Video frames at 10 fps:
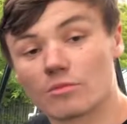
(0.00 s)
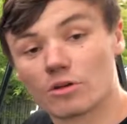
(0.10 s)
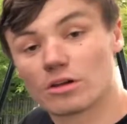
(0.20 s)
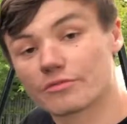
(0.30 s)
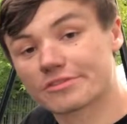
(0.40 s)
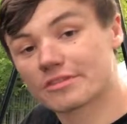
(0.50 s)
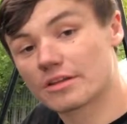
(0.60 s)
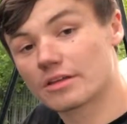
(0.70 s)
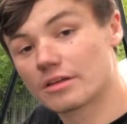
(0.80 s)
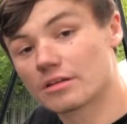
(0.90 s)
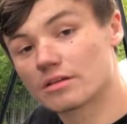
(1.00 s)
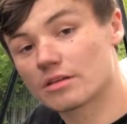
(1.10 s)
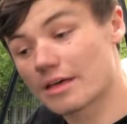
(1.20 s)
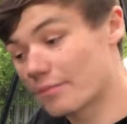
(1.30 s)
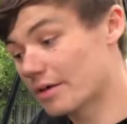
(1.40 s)
and we'll obviously
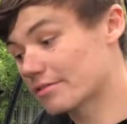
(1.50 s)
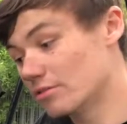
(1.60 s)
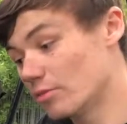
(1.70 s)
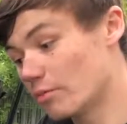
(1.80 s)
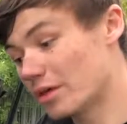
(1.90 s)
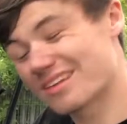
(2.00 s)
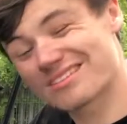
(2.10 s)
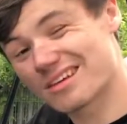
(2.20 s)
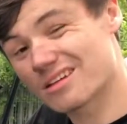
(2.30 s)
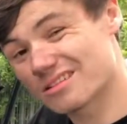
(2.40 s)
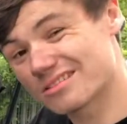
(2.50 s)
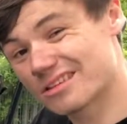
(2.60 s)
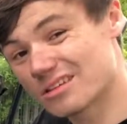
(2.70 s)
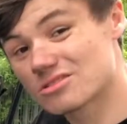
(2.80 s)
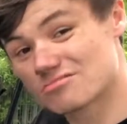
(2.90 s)
get back to you when we get to that kind of stage.